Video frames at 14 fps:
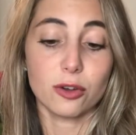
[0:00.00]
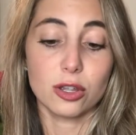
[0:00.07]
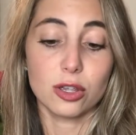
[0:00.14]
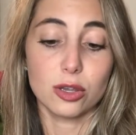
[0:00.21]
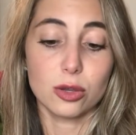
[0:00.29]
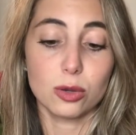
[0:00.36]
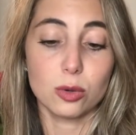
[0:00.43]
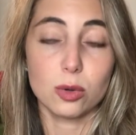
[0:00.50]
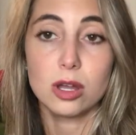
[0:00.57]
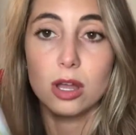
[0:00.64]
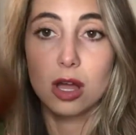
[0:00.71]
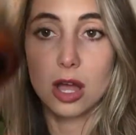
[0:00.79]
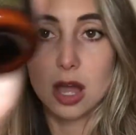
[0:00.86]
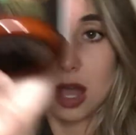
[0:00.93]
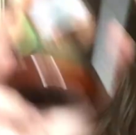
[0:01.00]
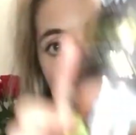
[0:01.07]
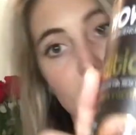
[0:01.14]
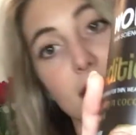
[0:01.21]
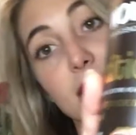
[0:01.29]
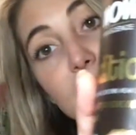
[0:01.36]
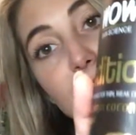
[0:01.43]
you.
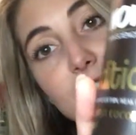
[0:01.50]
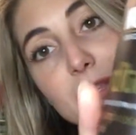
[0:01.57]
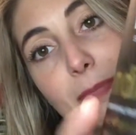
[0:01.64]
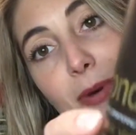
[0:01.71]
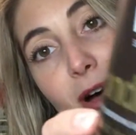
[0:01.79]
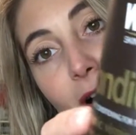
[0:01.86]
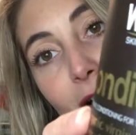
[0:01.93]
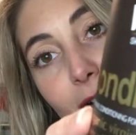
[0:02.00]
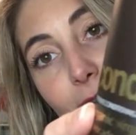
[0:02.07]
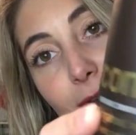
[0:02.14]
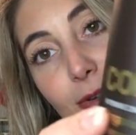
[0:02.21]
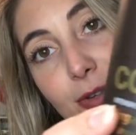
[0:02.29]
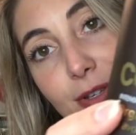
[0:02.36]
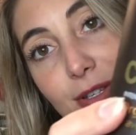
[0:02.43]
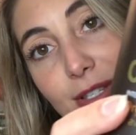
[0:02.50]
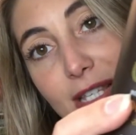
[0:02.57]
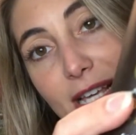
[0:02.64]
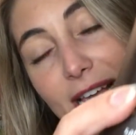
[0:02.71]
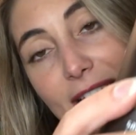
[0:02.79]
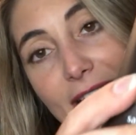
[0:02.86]
Here's the bottles,